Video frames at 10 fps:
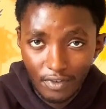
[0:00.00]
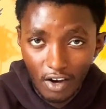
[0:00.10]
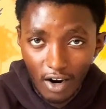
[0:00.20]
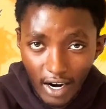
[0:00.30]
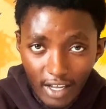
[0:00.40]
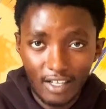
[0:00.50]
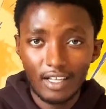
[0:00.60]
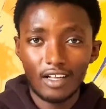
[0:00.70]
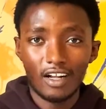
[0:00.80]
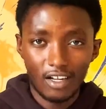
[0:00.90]
All right.
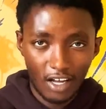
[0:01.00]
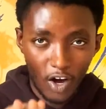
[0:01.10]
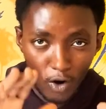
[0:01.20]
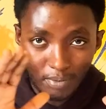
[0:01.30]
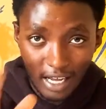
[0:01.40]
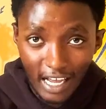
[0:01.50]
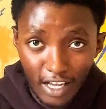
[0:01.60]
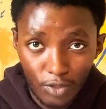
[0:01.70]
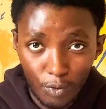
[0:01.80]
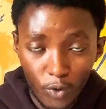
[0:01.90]
I hope that
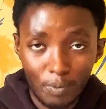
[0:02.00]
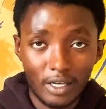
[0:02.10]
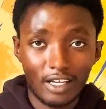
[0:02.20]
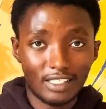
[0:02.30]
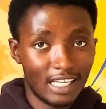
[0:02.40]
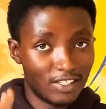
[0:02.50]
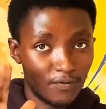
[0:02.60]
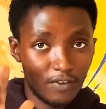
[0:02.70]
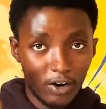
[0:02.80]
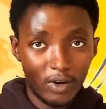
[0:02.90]
got through because that's a
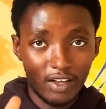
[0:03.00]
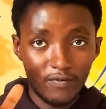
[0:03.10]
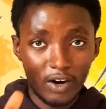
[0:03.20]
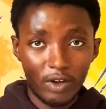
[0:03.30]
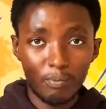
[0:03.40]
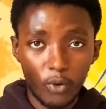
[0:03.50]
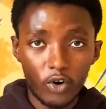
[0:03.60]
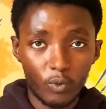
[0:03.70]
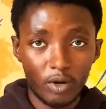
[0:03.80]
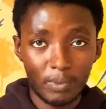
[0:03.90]
very, very important one.